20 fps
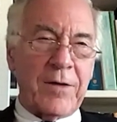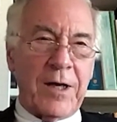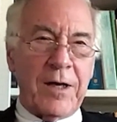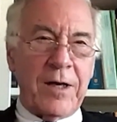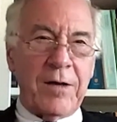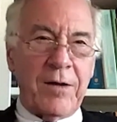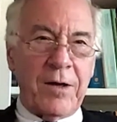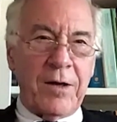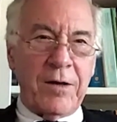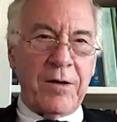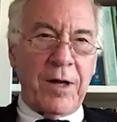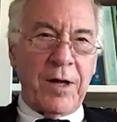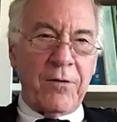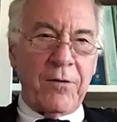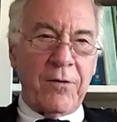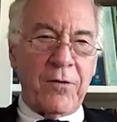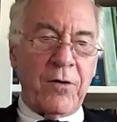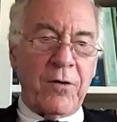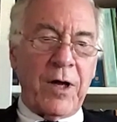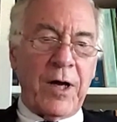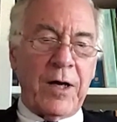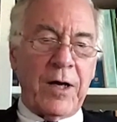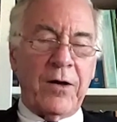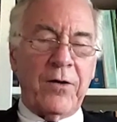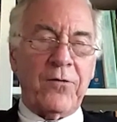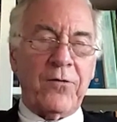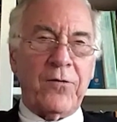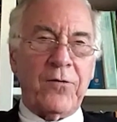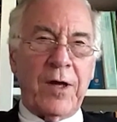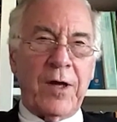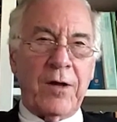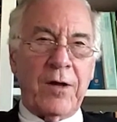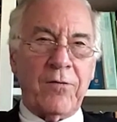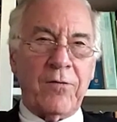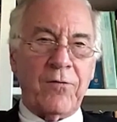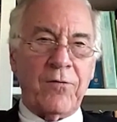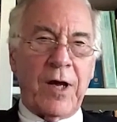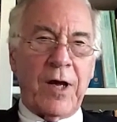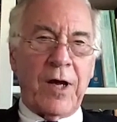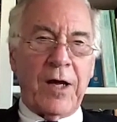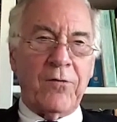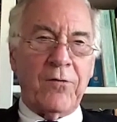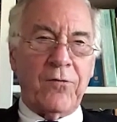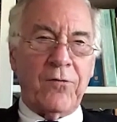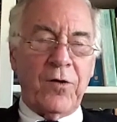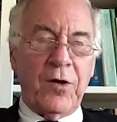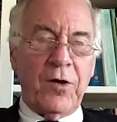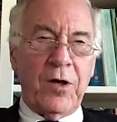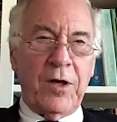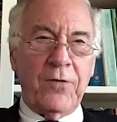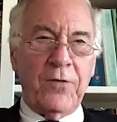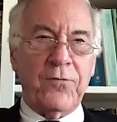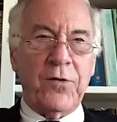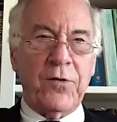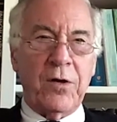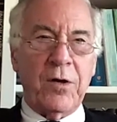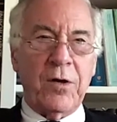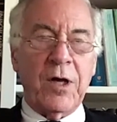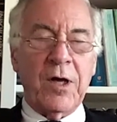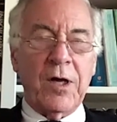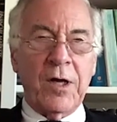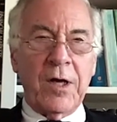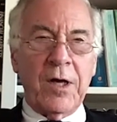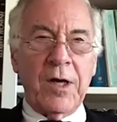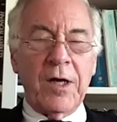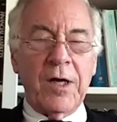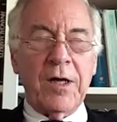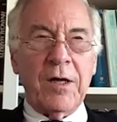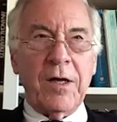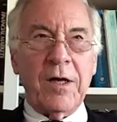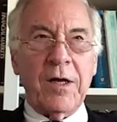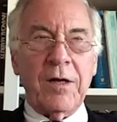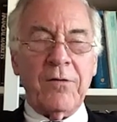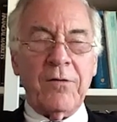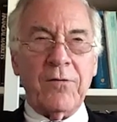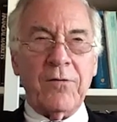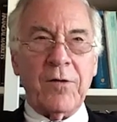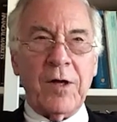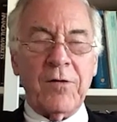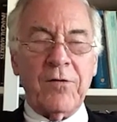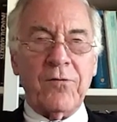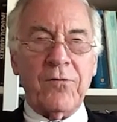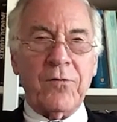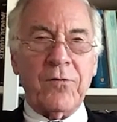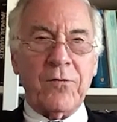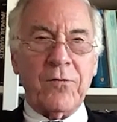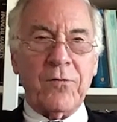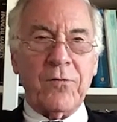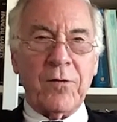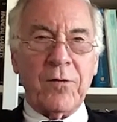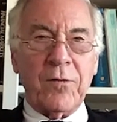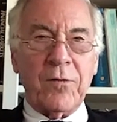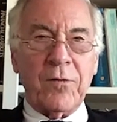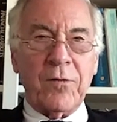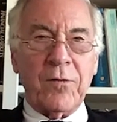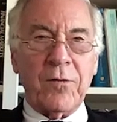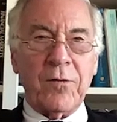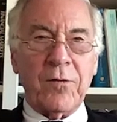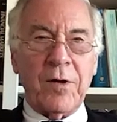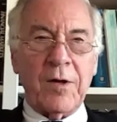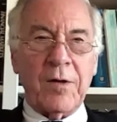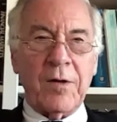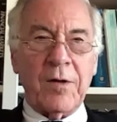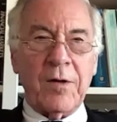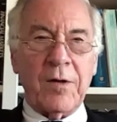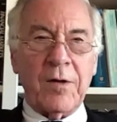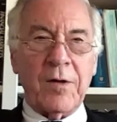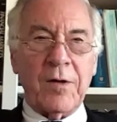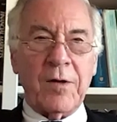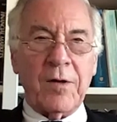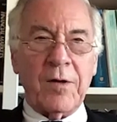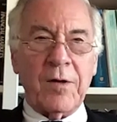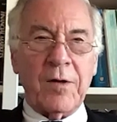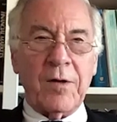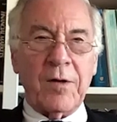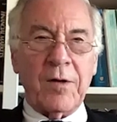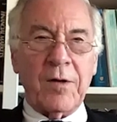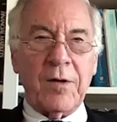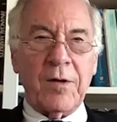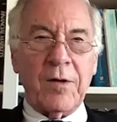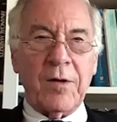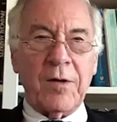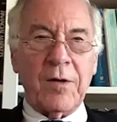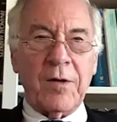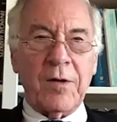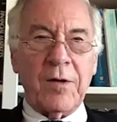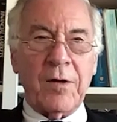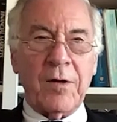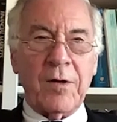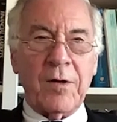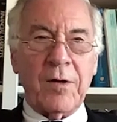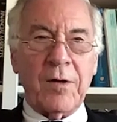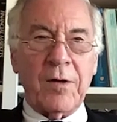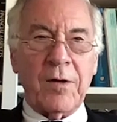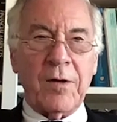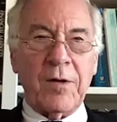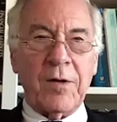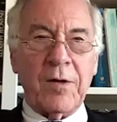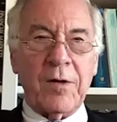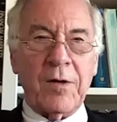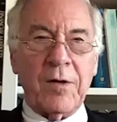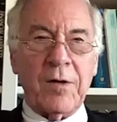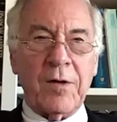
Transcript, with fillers: They're not going to stand still. If you, it's basically supply and